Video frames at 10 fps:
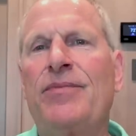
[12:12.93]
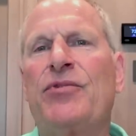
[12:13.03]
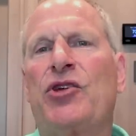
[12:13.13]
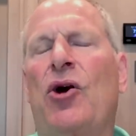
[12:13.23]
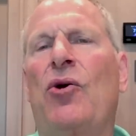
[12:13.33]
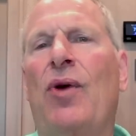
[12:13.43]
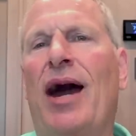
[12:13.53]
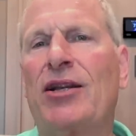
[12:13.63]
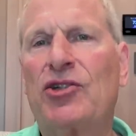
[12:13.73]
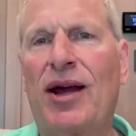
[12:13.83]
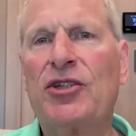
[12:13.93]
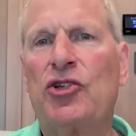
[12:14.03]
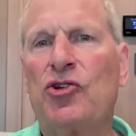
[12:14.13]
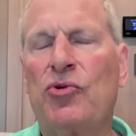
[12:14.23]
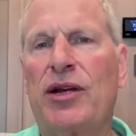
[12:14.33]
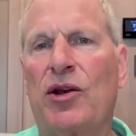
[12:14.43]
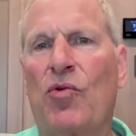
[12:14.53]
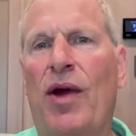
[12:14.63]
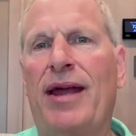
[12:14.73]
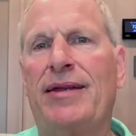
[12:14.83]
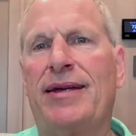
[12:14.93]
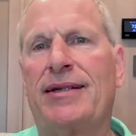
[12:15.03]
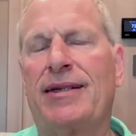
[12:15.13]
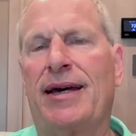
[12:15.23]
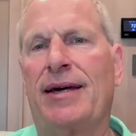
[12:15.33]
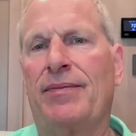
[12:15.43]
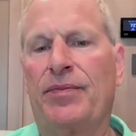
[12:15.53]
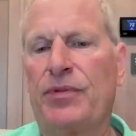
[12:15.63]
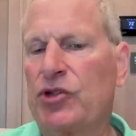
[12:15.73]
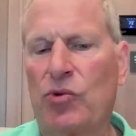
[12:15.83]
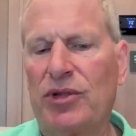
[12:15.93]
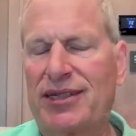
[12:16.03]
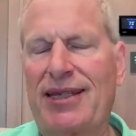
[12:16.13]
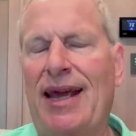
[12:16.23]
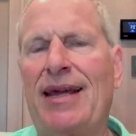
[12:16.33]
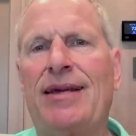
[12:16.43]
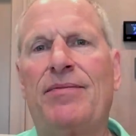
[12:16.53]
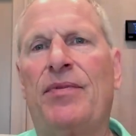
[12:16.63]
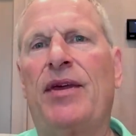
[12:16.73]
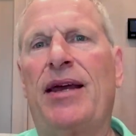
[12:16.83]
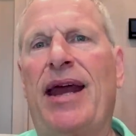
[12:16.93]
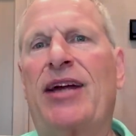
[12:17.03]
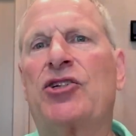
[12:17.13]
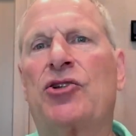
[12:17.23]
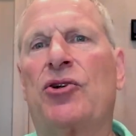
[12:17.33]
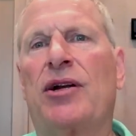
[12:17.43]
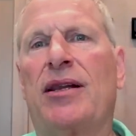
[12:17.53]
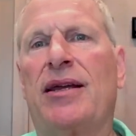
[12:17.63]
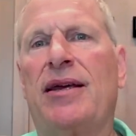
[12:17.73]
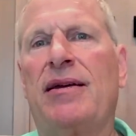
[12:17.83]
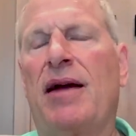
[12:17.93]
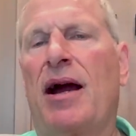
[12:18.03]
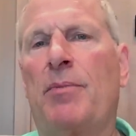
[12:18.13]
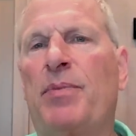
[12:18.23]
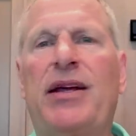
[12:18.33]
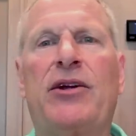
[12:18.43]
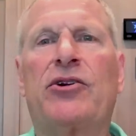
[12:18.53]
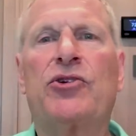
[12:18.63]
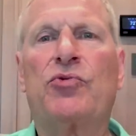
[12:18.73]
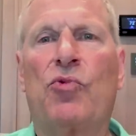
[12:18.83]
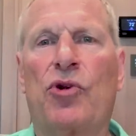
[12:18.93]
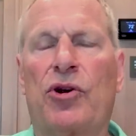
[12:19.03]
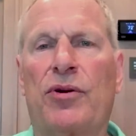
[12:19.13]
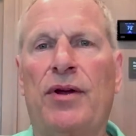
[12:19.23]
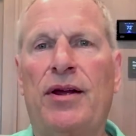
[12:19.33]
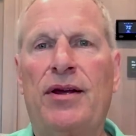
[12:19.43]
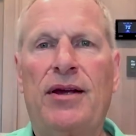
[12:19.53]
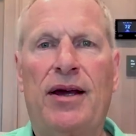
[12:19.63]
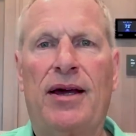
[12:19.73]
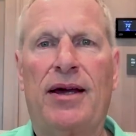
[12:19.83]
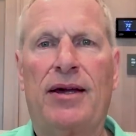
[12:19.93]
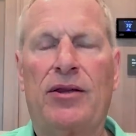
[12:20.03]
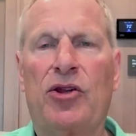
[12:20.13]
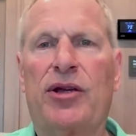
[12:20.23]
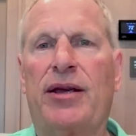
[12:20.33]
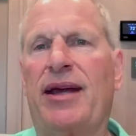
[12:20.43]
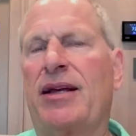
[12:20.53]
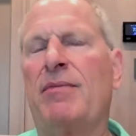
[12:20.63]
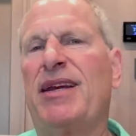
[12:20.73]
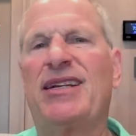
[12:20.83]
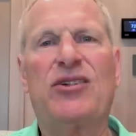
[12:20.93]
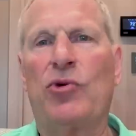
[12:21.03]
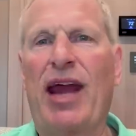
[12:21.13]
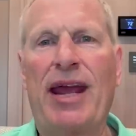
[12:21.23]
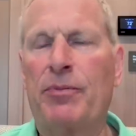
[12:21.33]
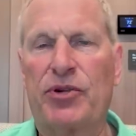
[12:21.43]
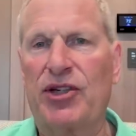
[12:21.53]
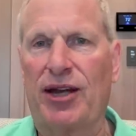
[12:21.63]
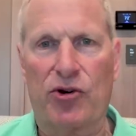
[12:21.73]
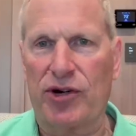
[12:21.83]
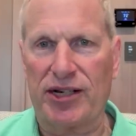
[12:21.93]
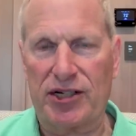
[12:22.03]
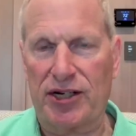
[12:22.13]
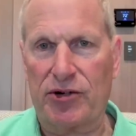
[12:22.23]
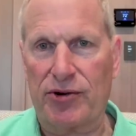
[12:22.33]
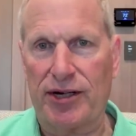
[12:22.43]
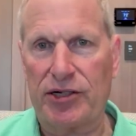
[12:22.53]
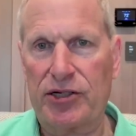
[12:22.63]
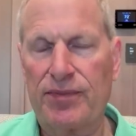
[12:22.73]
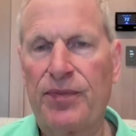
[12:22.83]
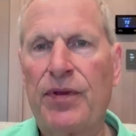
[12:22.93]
So I tried to do it in a way that, um, so we'll say that externally our peers were uh, look committing to an 8% earnings increase.